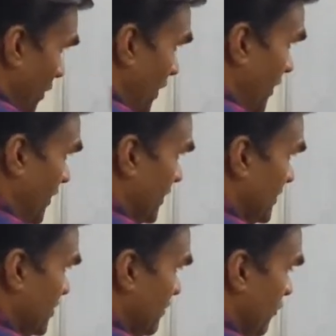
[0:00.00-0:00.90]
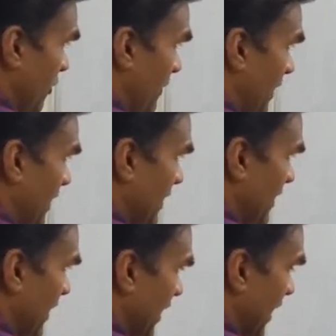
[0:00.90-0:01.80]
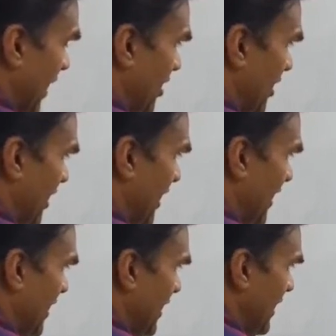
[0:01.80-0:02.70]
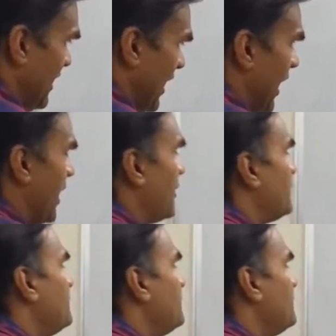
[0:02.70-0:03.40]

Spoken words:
interest would be 80R.